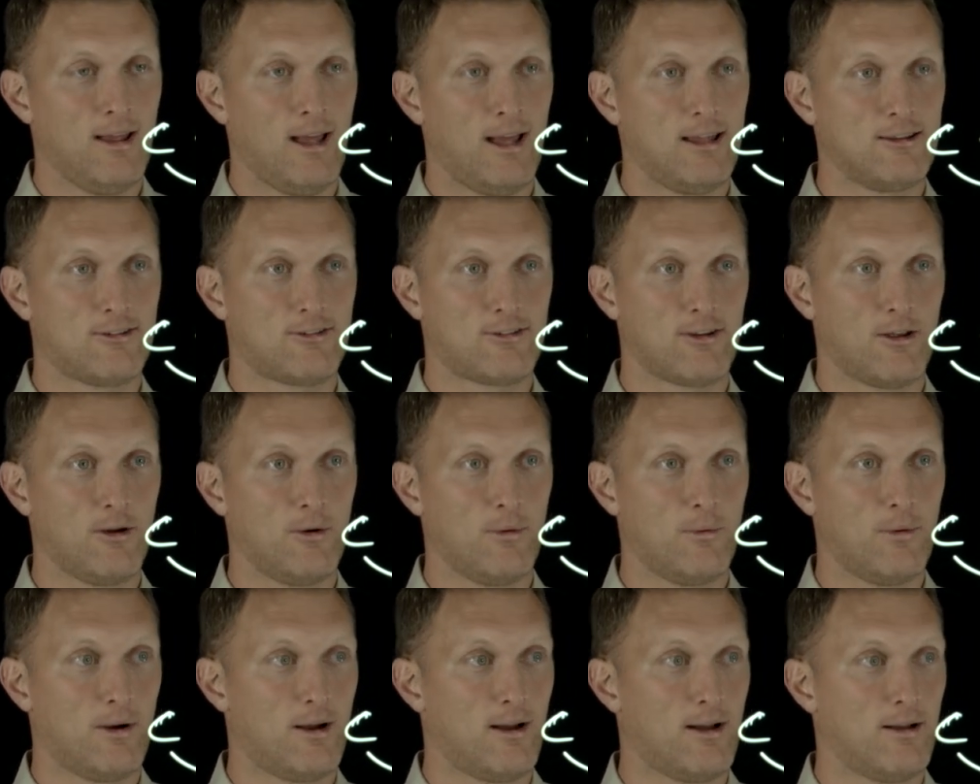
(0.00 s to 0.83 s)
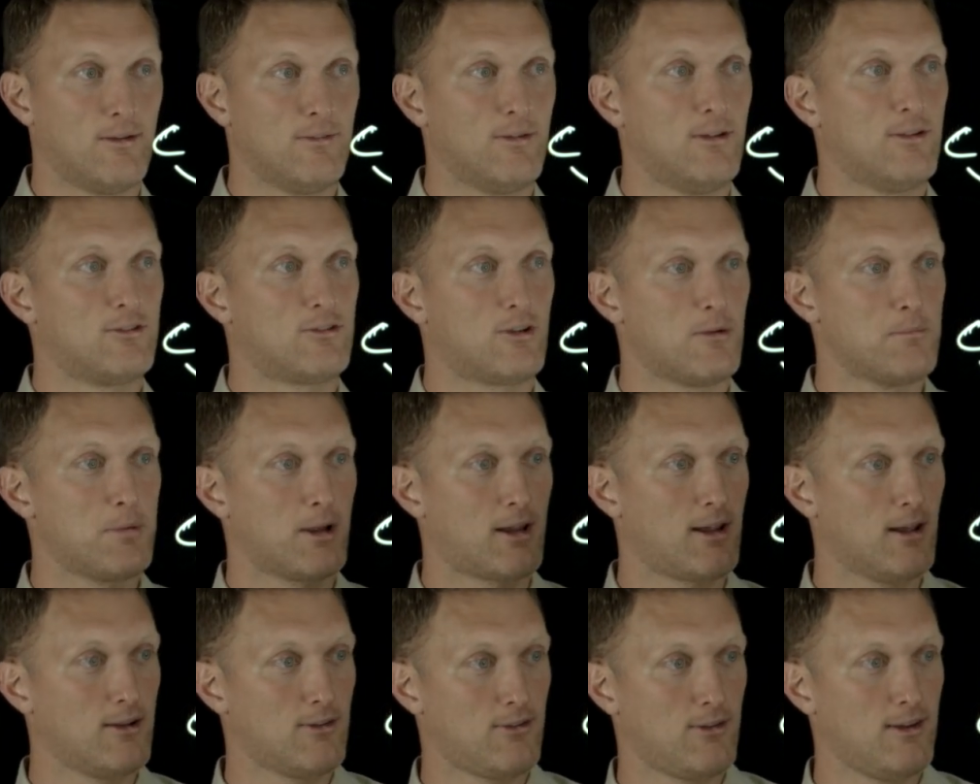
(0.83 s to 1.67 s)
And so, uh, so
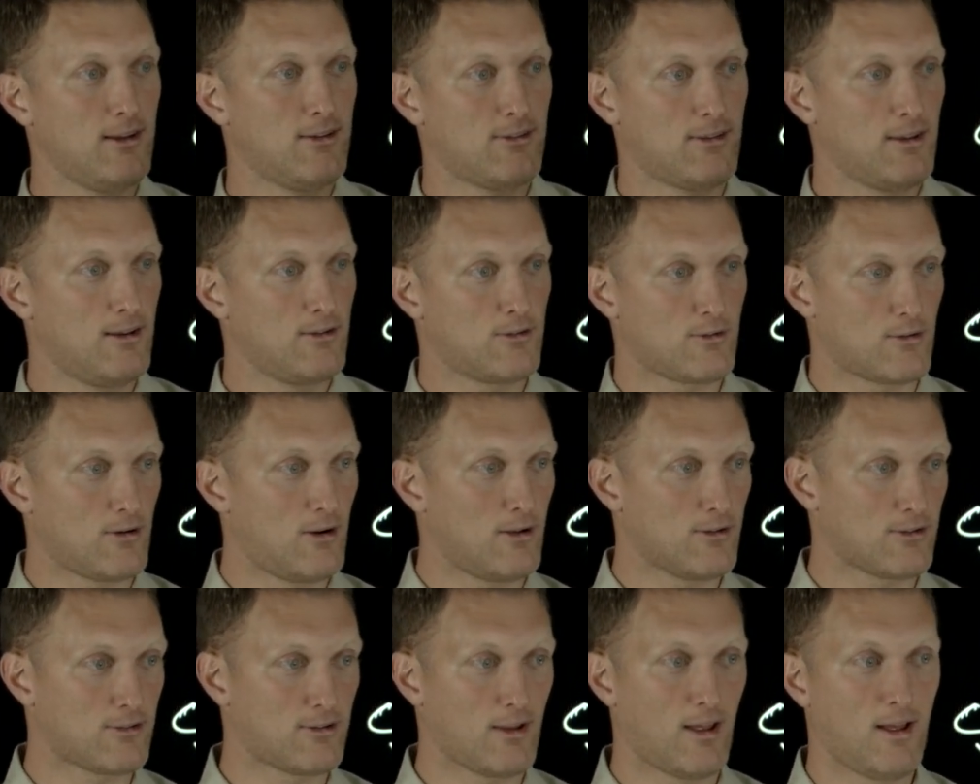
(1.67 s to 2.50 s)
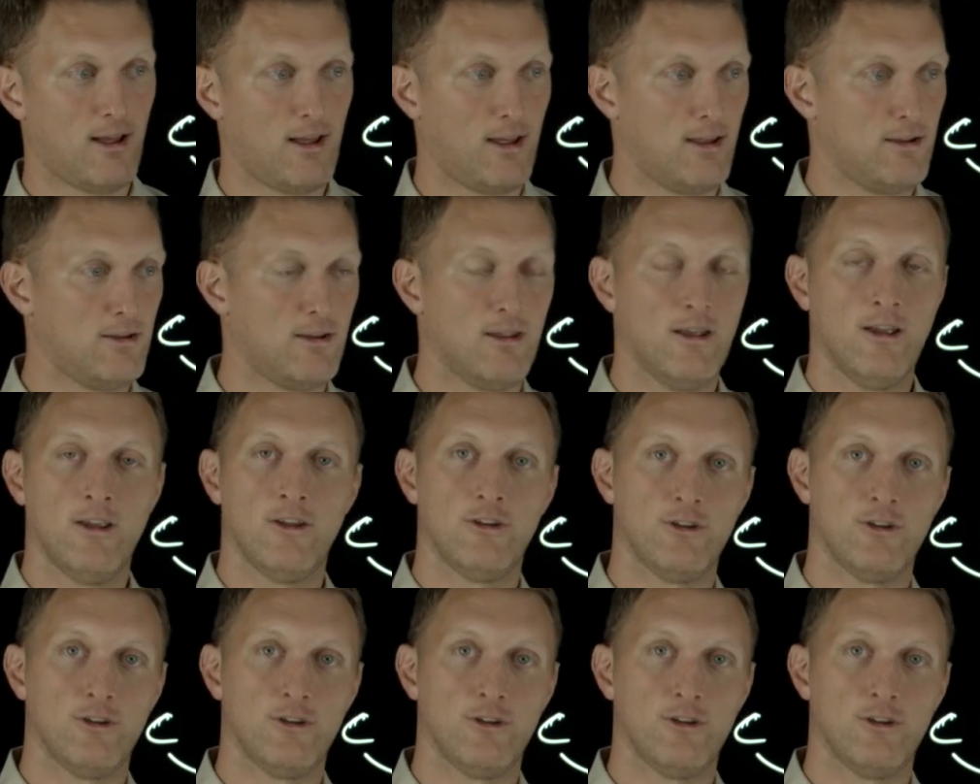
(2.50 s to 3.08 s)
because these things are all signed,